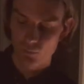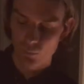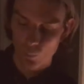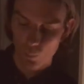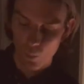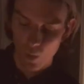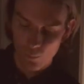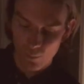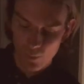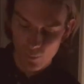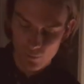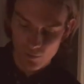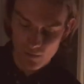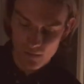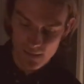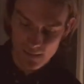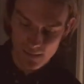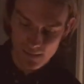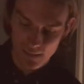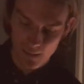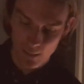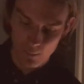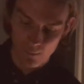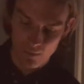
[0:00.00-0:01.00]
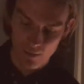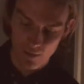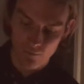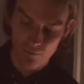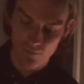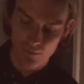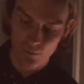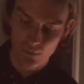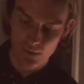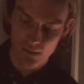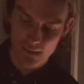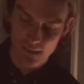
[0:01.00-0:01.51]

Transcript: While we were asleep, they filled